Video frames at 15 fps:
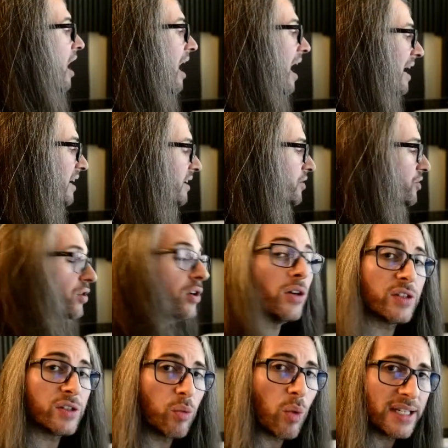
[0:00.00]
Hide
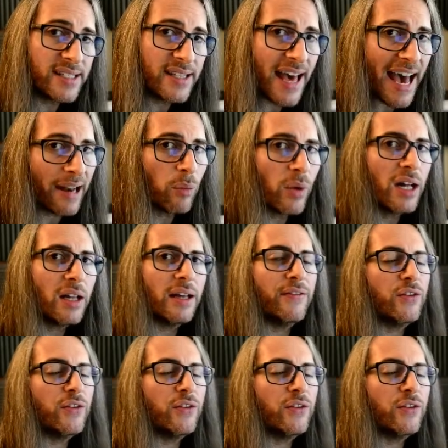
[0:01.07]
controls, what's that? Well,